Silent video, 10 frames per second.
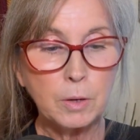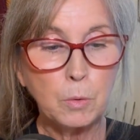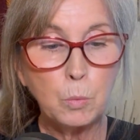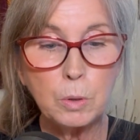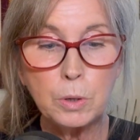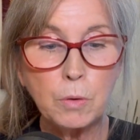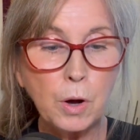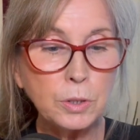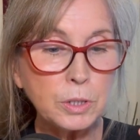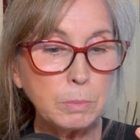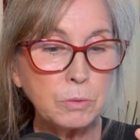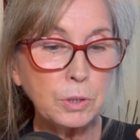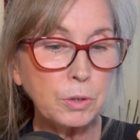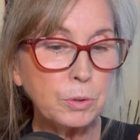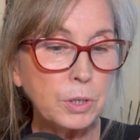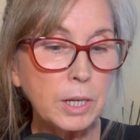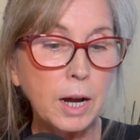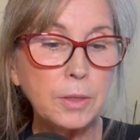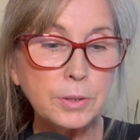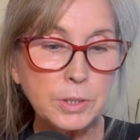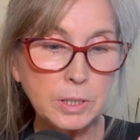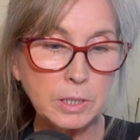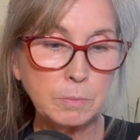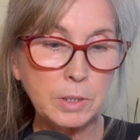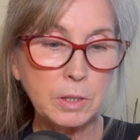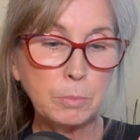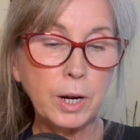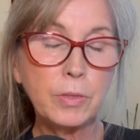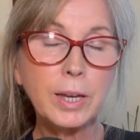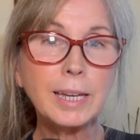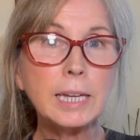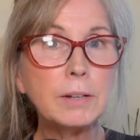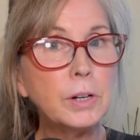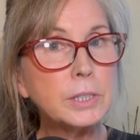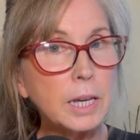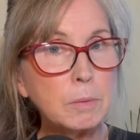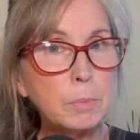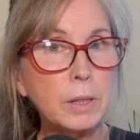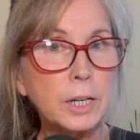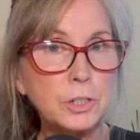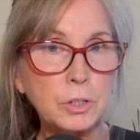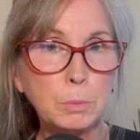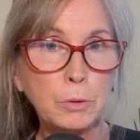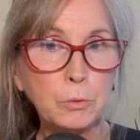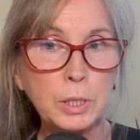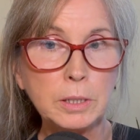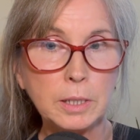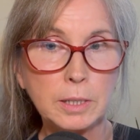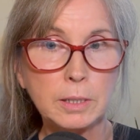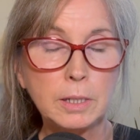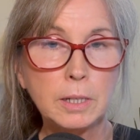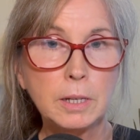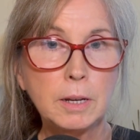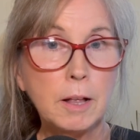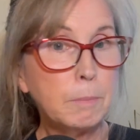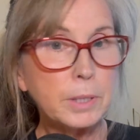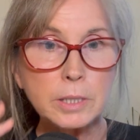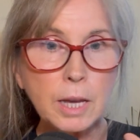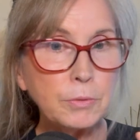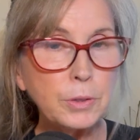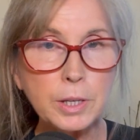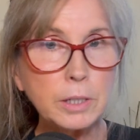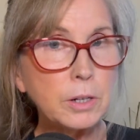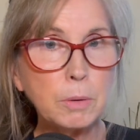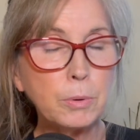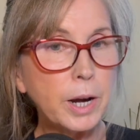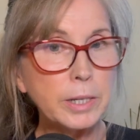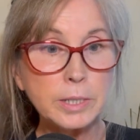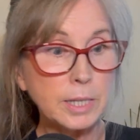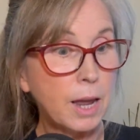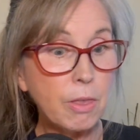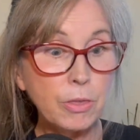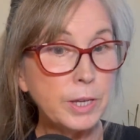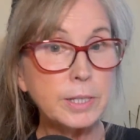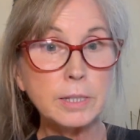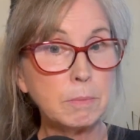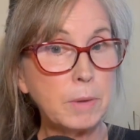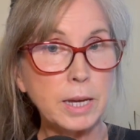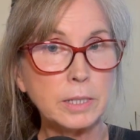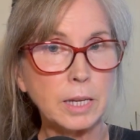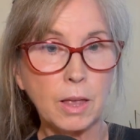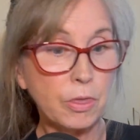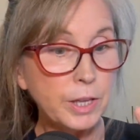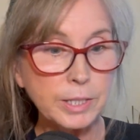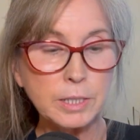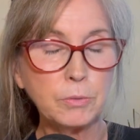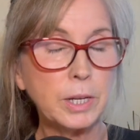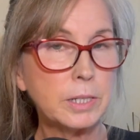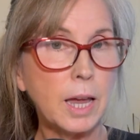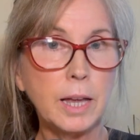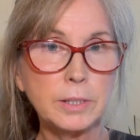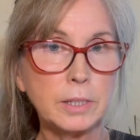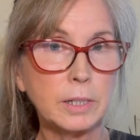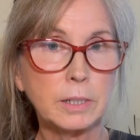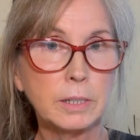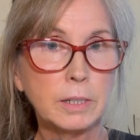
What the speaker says: we would have also been recruiting other systems in the brain that give us a pleasurable feeling. Because everything in our brain is saying, this is amazing, this is fantastic.